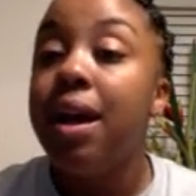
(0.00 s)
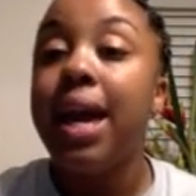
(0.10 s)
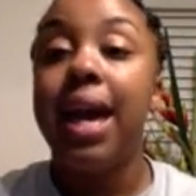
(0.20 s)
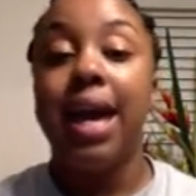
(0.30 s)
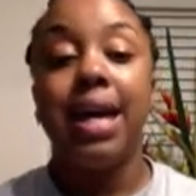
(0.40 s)

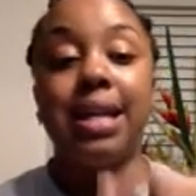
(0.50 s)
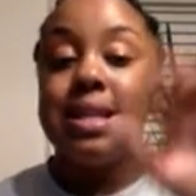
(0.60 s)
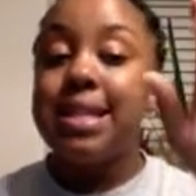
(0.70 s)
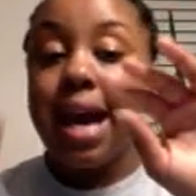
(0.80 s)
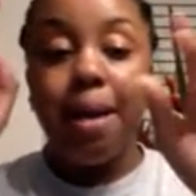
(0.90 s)
and
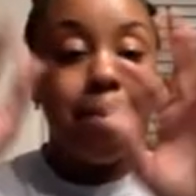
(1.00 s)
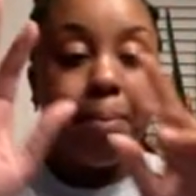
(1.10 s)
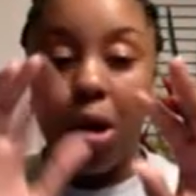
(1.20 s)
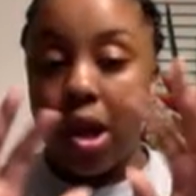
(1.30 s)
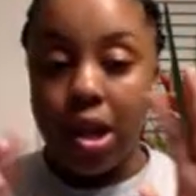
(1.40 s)
type
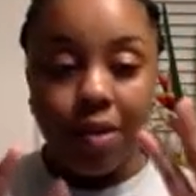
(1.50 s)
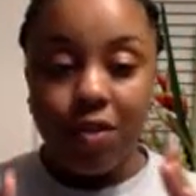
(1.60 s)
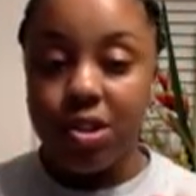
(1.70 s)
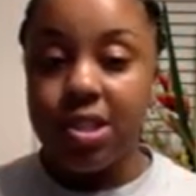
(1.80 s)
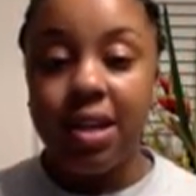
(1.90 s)
all of
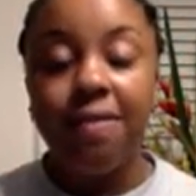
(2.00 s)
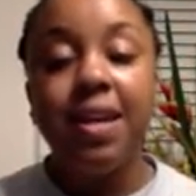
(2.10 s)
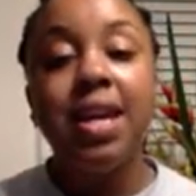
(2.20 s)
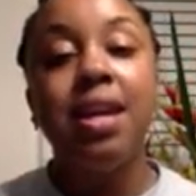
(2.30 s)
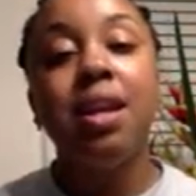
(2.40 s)
your stuff
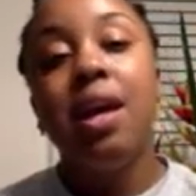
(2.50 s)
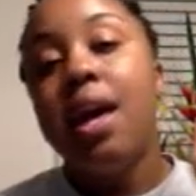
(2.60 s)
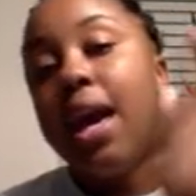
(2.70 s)
in,